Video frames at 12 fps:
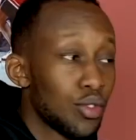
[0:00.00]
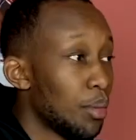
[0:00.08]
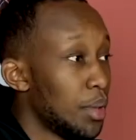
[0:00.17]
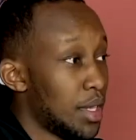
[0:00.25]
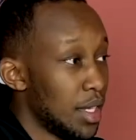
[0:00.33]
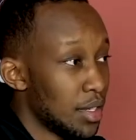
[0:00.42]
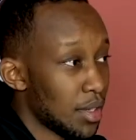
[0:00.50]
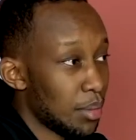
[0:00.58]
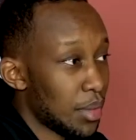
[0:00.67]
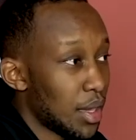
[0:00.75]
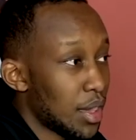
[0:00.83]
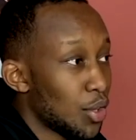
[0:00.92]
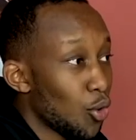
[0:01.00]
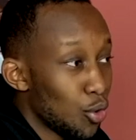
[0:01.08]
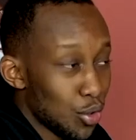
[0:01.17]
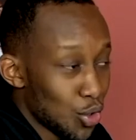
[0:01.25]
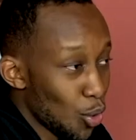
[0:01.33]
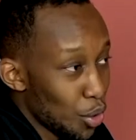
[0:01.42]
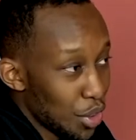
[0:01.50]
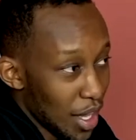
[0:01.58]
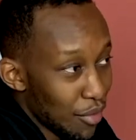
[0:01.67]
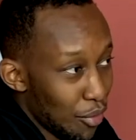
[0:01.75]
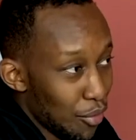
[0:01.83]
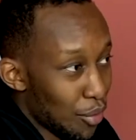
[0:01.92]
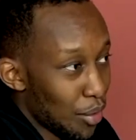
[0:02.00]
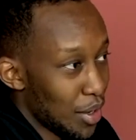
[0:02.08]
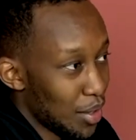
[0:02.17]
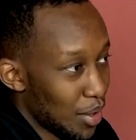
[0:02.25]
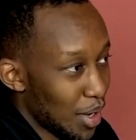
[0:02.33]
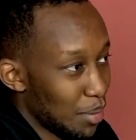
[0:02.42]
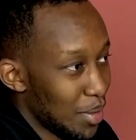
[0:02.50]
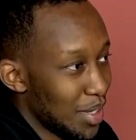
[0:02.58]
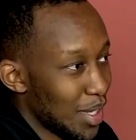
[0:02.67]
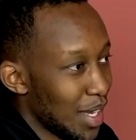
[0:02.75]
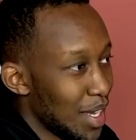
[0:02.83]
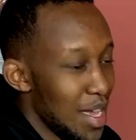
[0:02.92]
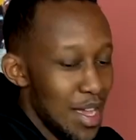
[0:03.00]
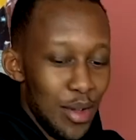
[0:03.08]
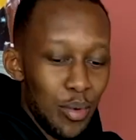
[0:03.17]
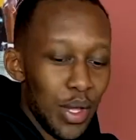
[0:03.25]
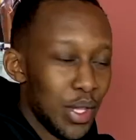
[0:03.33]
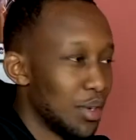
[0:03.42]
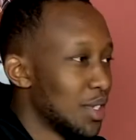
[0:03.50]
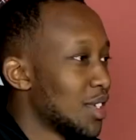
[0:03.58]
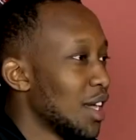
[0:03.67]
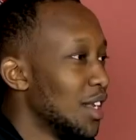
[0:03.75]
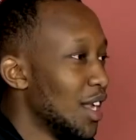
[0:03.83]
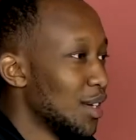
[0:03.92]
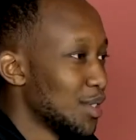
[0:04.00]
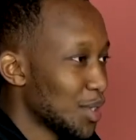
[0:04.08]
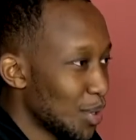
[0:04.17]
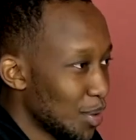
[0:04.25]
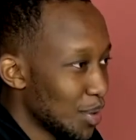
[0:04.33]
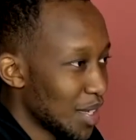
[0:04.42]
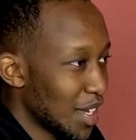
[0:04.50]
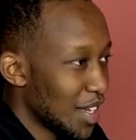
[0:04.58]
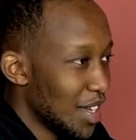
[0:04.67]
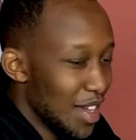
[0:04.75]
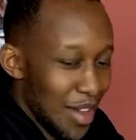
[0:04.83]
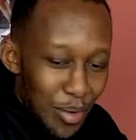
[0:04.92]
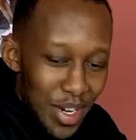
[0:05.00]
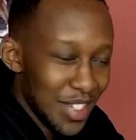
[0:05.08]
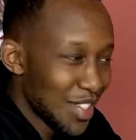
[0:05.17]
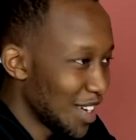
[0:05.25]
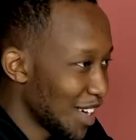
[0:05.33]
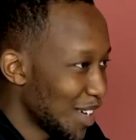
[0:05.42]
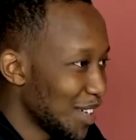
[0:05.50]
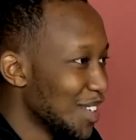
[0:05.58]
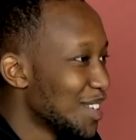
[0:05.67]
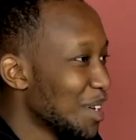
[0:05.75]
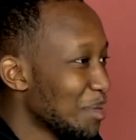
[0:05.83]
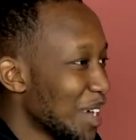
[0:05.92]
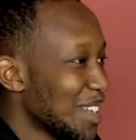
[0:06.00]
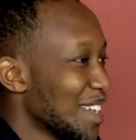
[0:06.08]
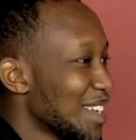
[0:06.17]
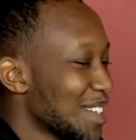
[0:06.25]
There's so many things I'm so thankful for, you know what I mean? Like, whether it's selling out shows, like, when I started out, you tell